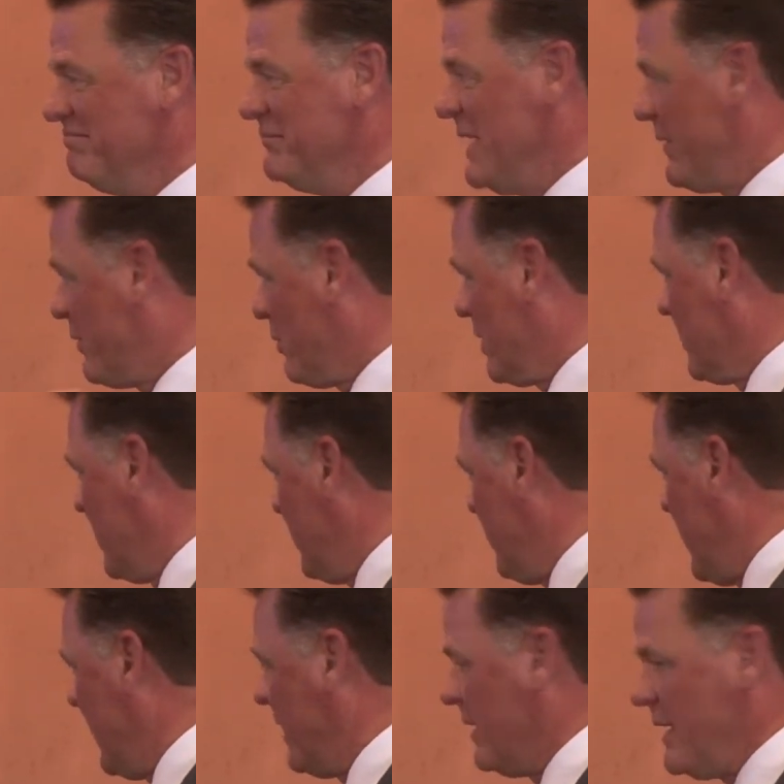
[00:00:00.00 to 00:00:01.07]
Never worked at a
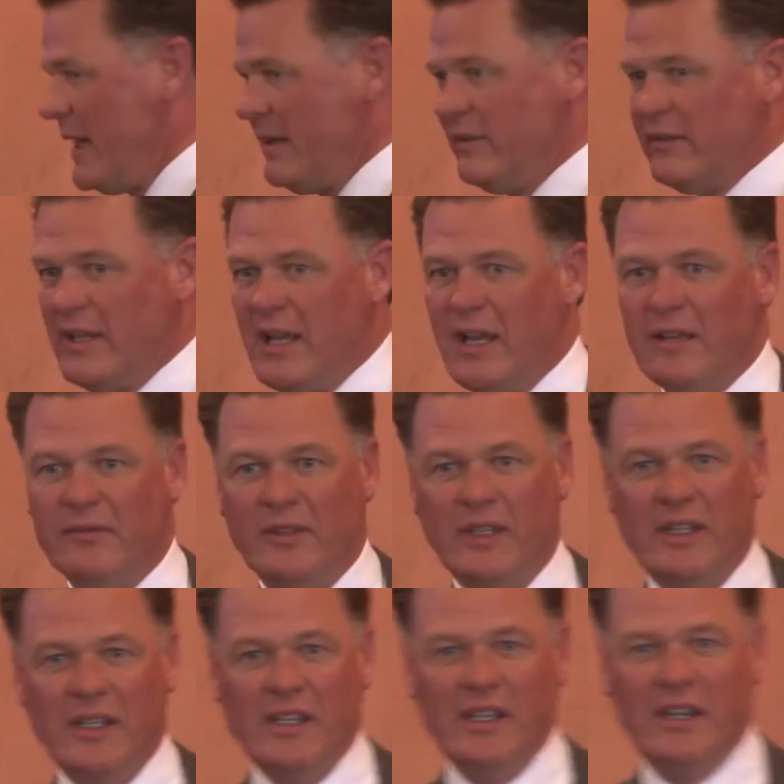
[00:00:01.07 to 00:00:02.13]
bank a day in his life.
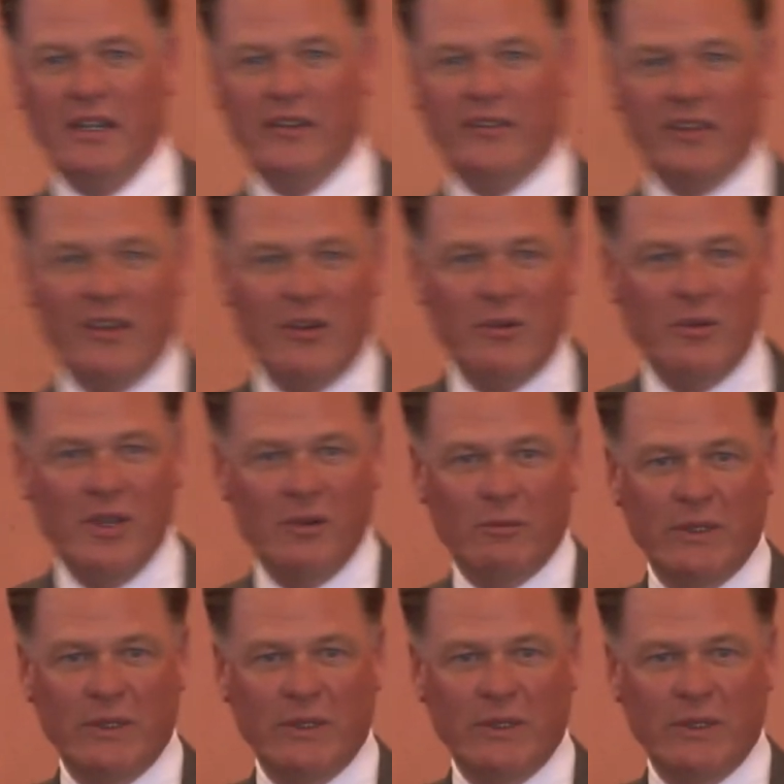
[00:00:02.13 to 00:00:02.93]
And so